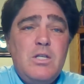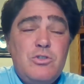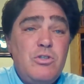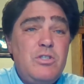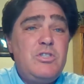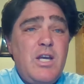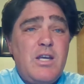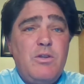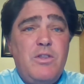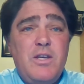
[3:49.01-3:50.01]
So the
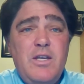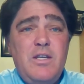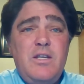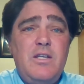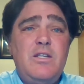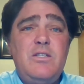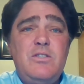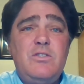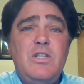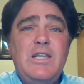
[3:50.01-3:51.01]
second thing
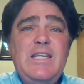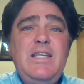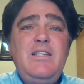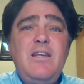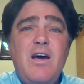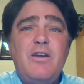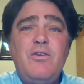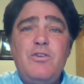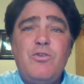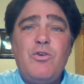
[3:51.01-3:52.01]
is lean
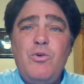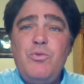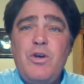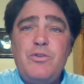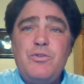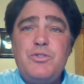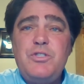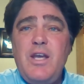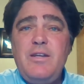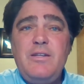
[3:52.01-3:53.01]
not on your own
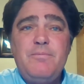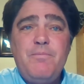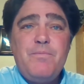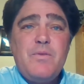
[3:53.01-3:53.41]
understanding.